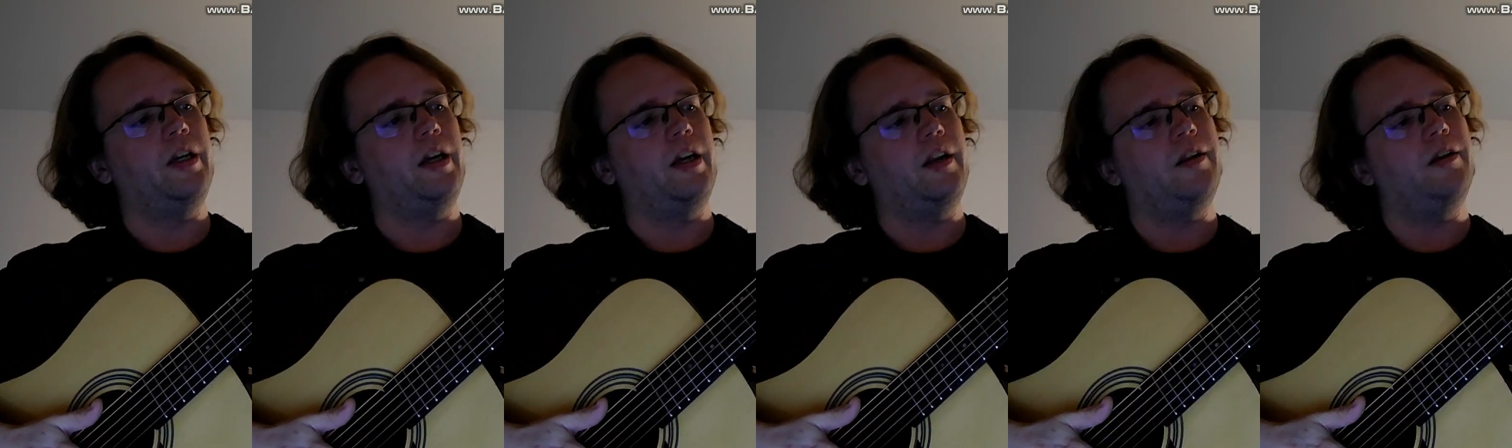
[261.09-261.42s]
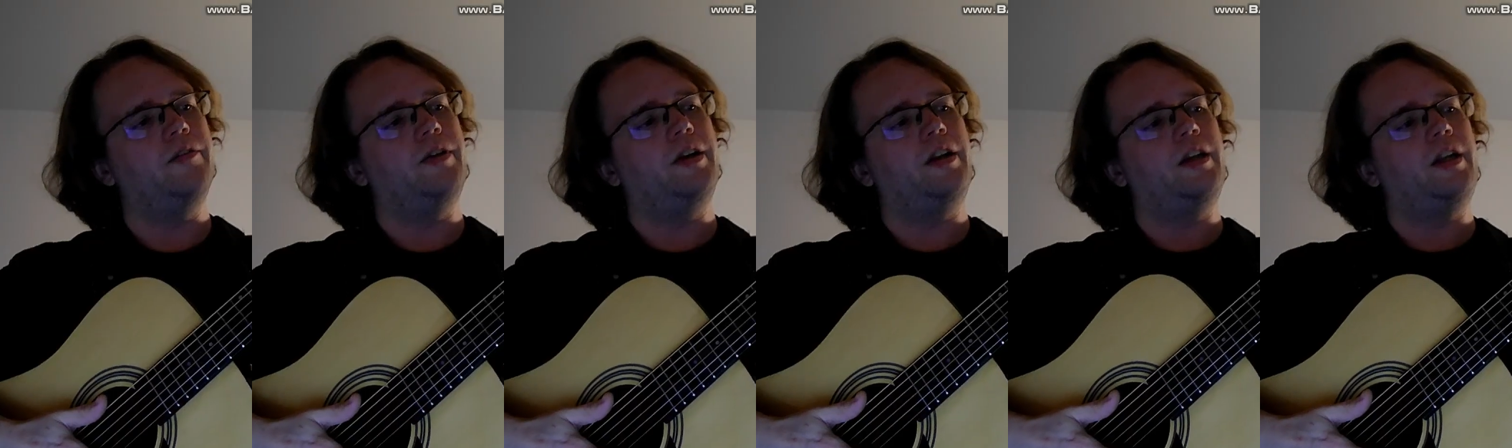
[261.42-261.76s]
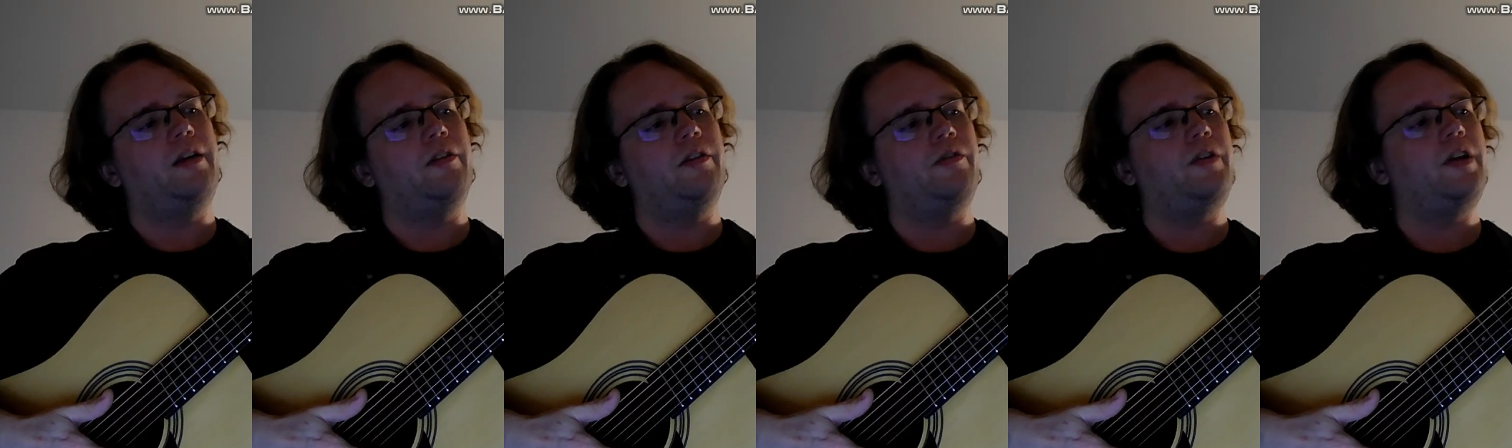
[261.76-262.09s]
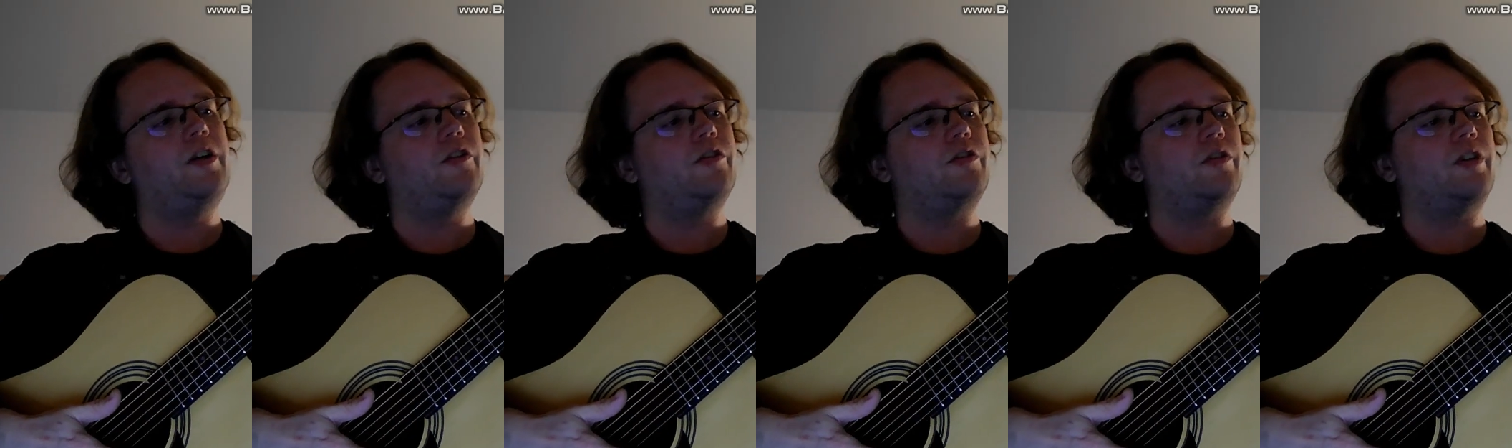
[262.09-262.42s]
I don't know if I didn't have the
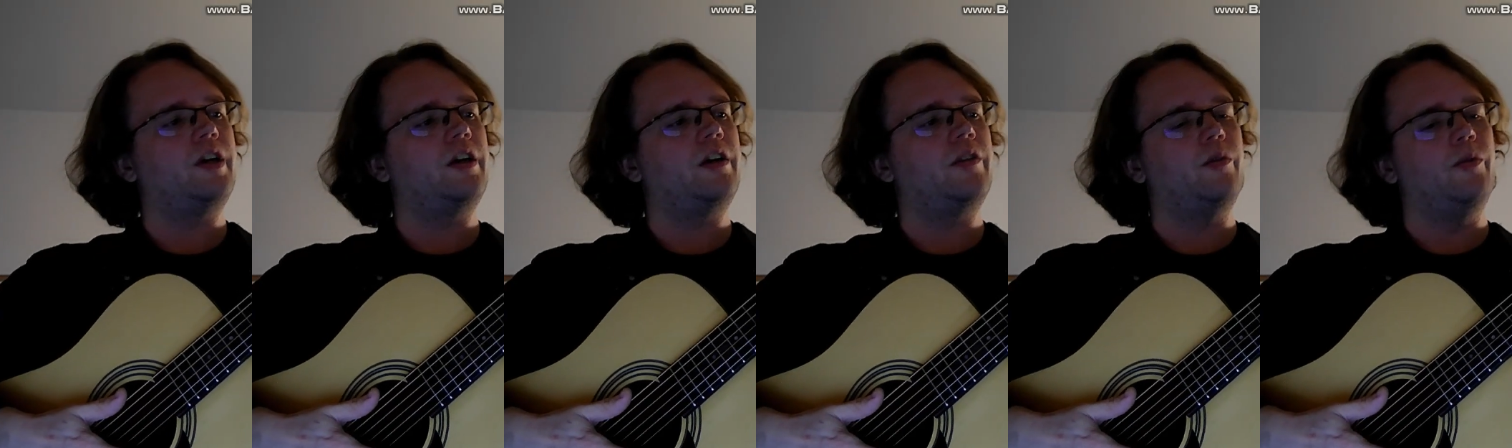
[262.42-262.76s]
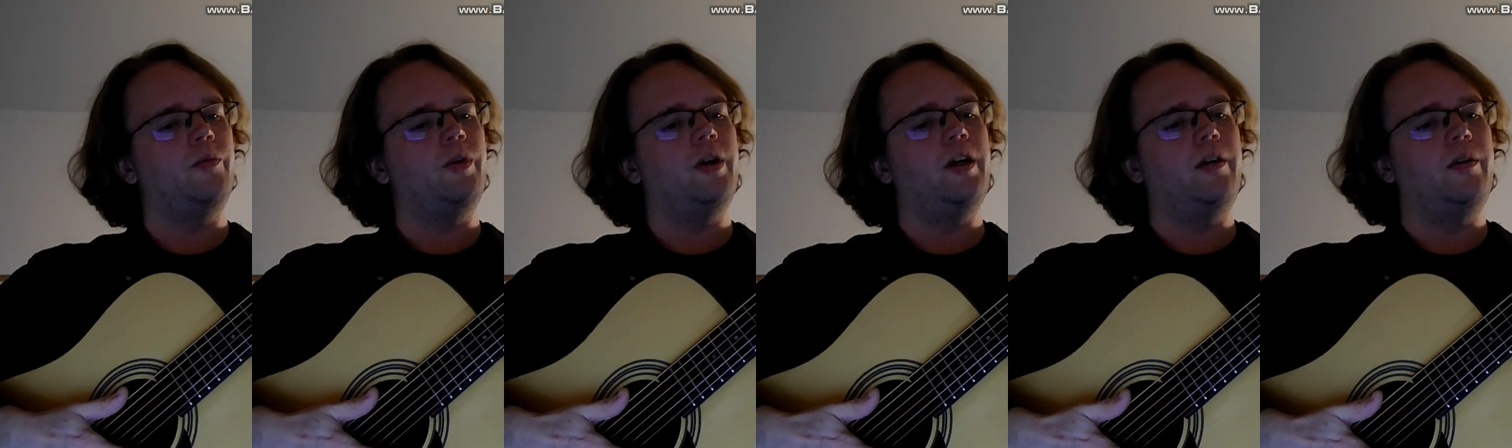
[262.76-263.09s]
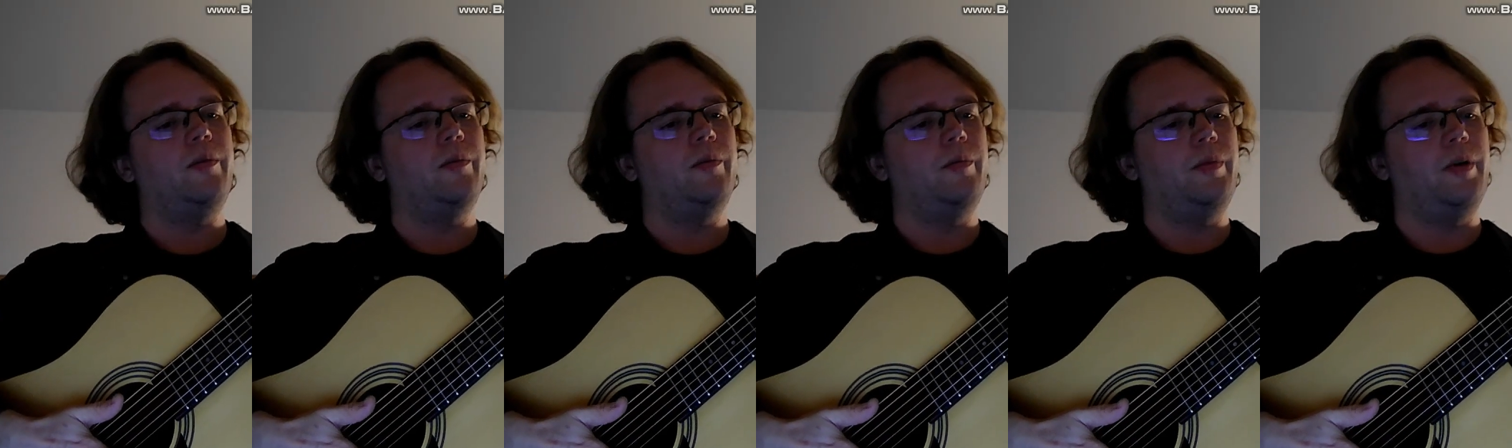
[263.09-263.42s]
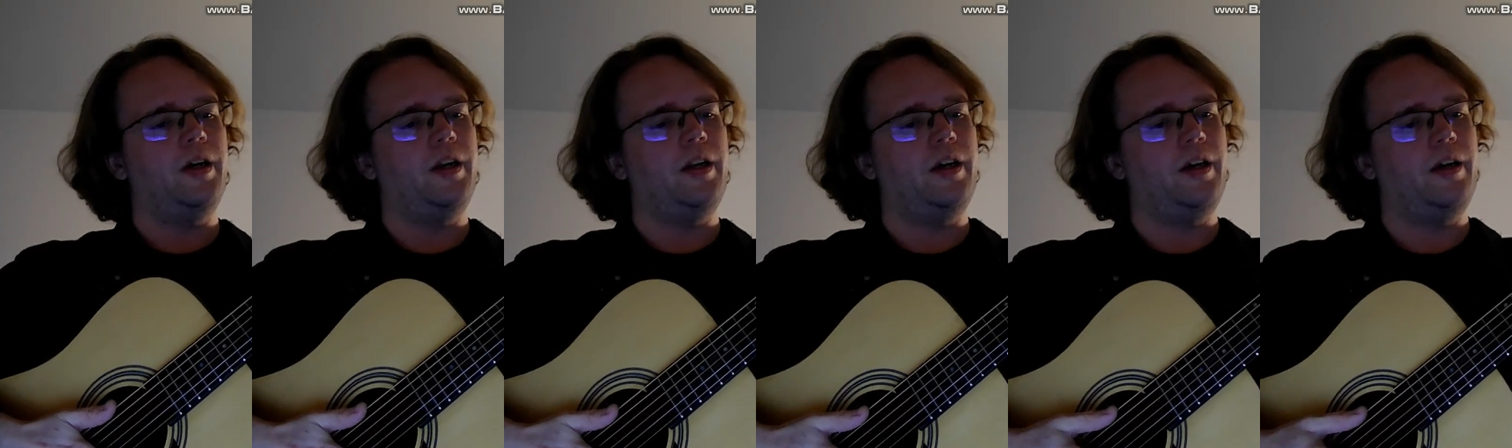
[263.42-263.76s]
finger strength or what,
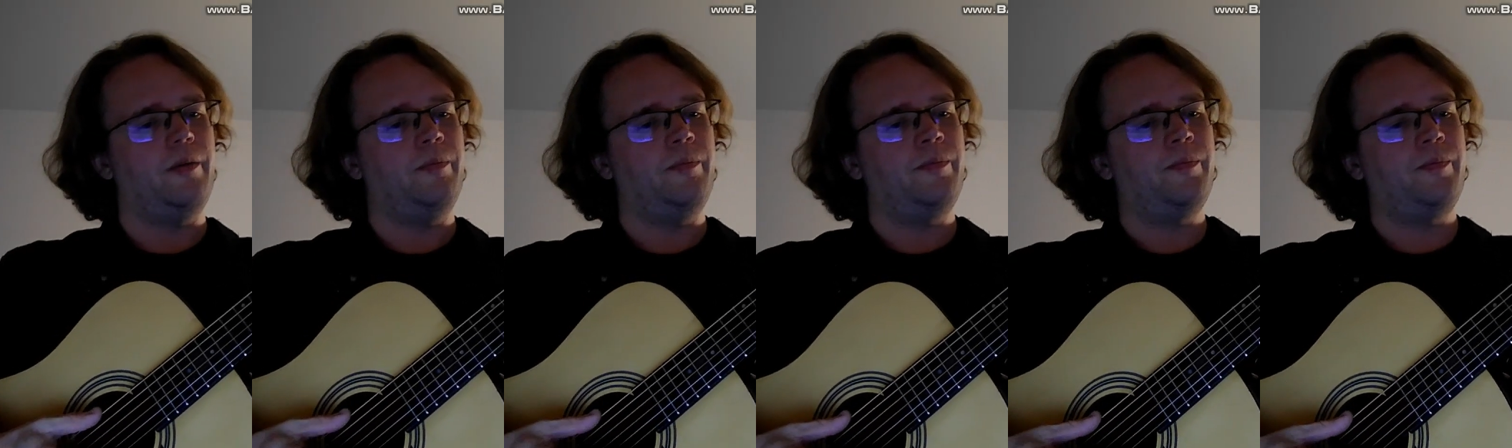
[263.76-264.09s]
but